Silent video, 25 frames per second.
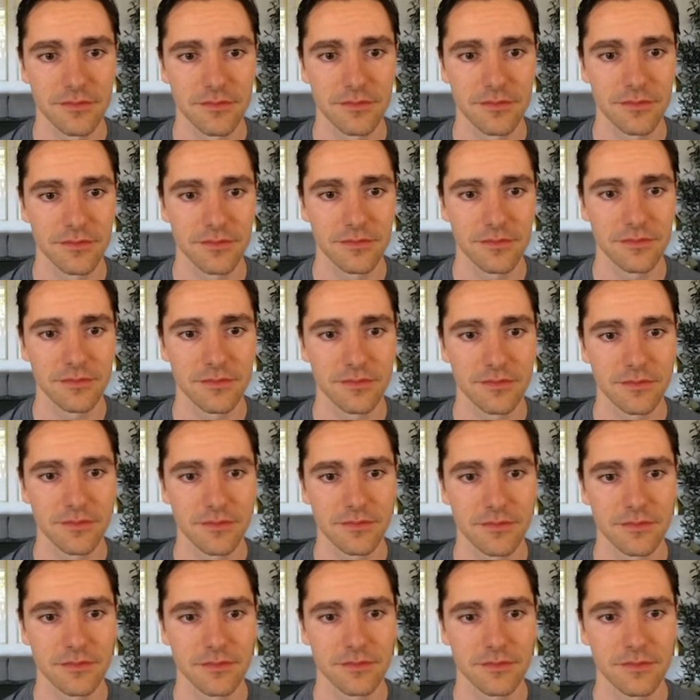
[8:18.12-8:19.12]

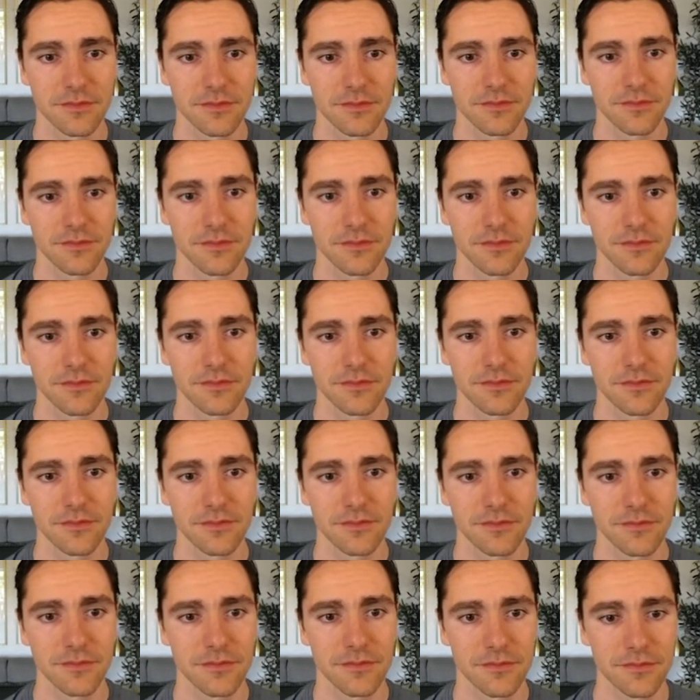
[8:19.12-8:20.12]

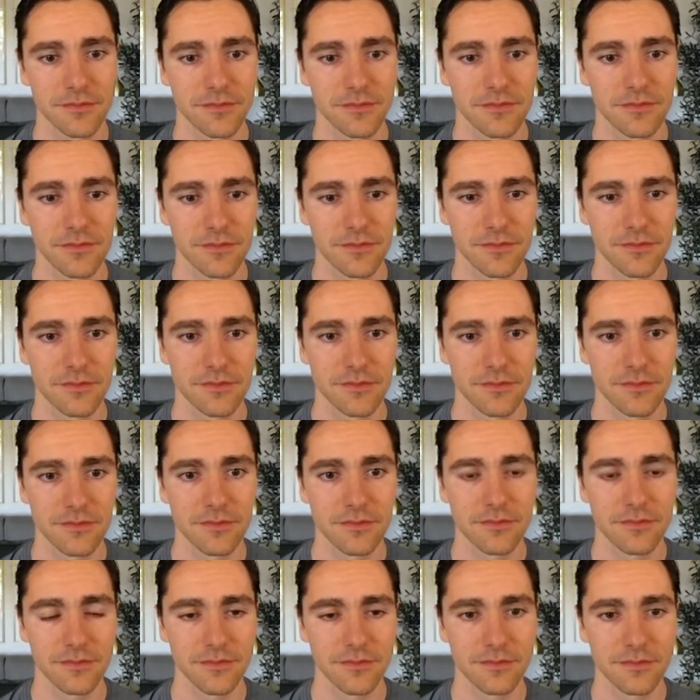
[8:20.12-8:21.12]

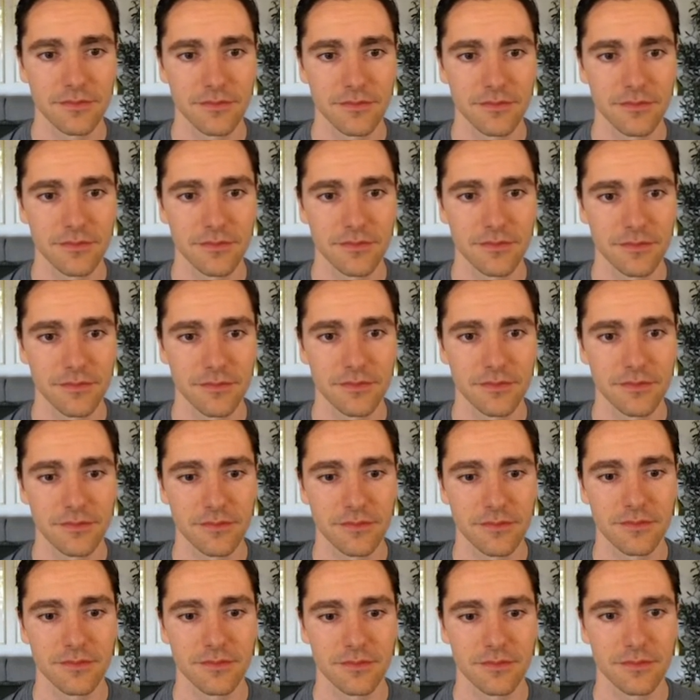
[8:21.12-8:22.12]

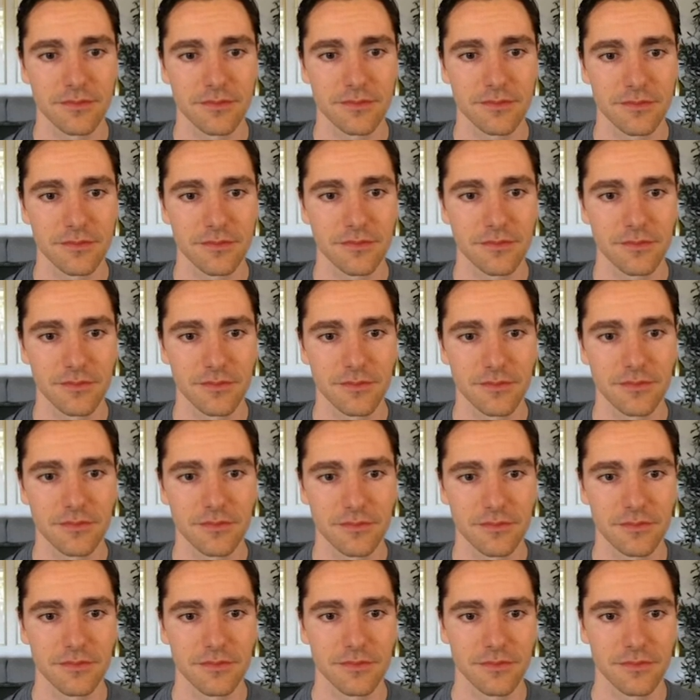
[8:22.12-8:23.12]

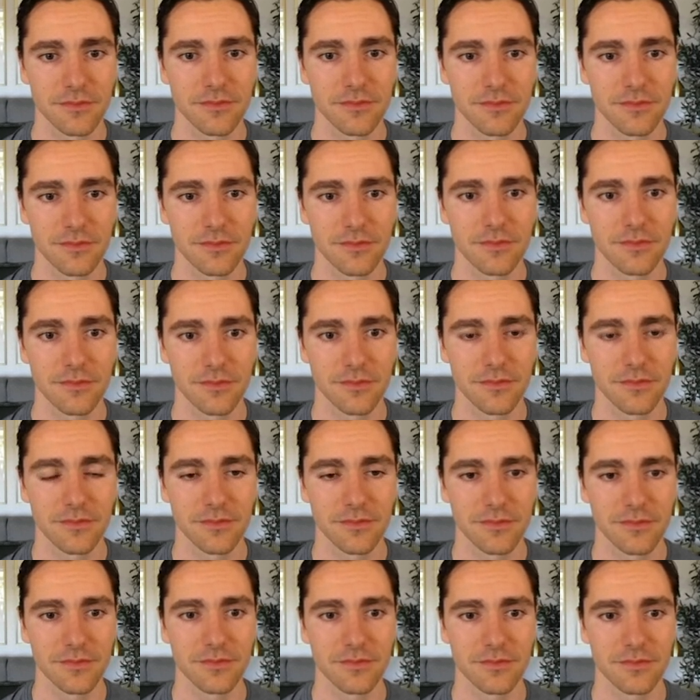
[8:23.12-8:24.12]

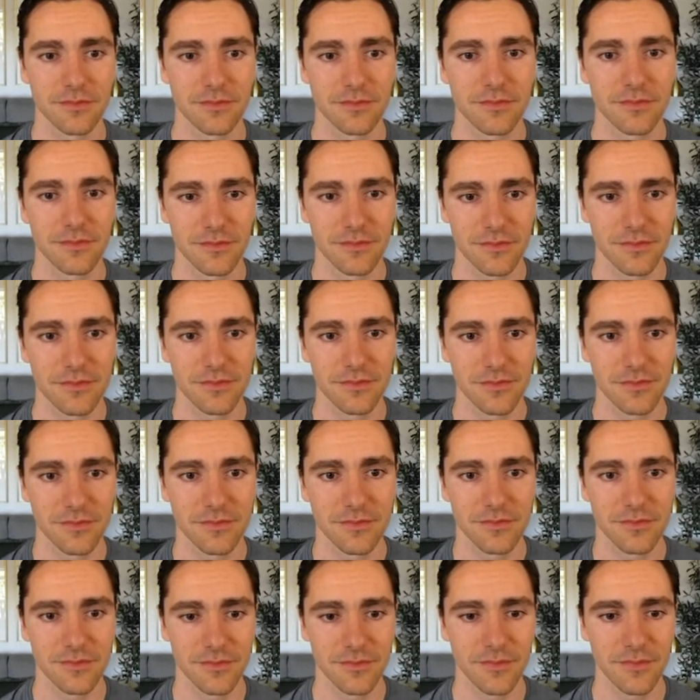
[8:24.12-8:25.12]

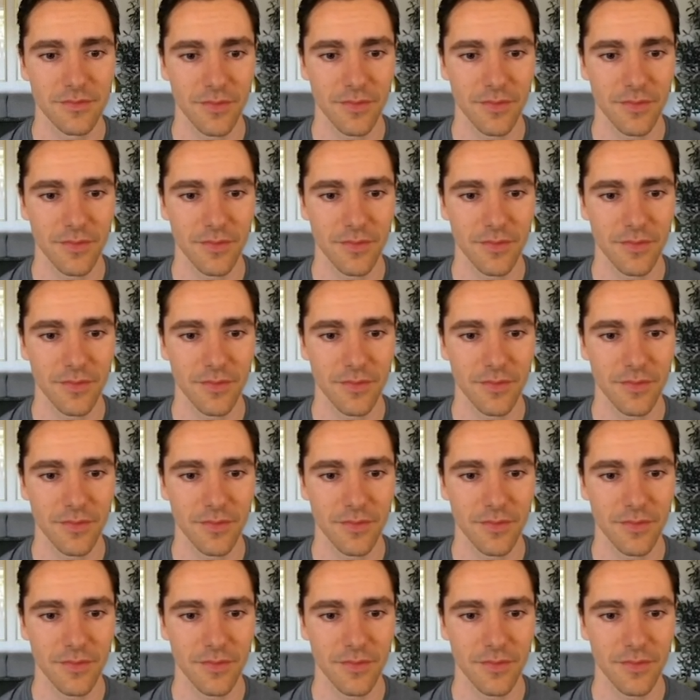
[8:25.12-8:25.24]
No words are spoken by the person on screen.